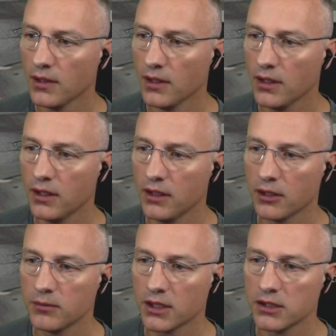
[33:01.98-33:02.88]
Here he
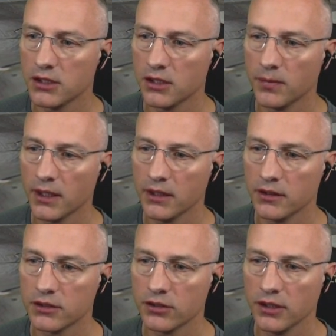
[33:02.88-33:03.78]
comes, I can see him behind the
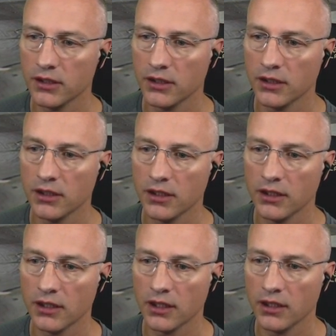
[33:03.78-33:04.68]

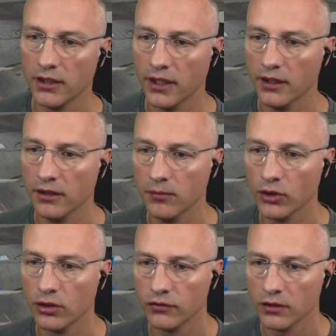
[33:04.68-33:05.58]
screen, and then
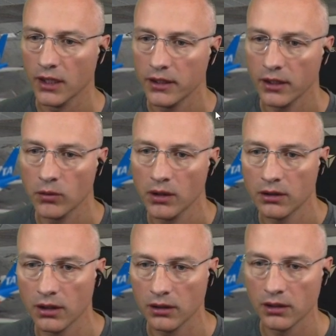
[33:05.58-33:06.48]
beautiful landing, well
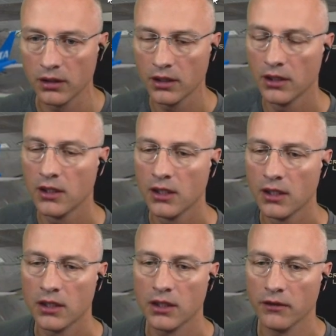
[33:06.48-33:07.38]
done.
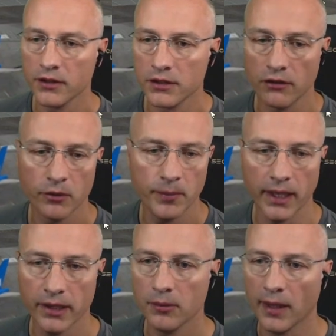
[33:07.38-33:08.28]
Give yourself a pat
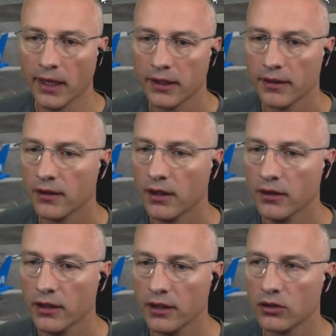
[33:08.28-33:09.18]
on the back.
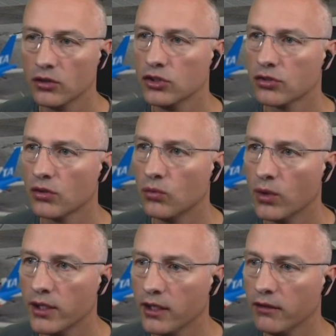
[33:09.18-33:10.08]
And there goes
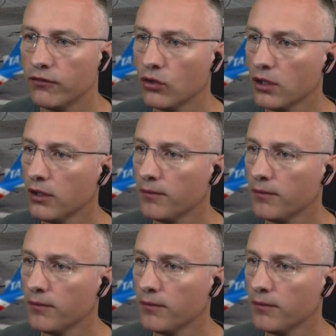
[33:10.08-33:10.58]
194.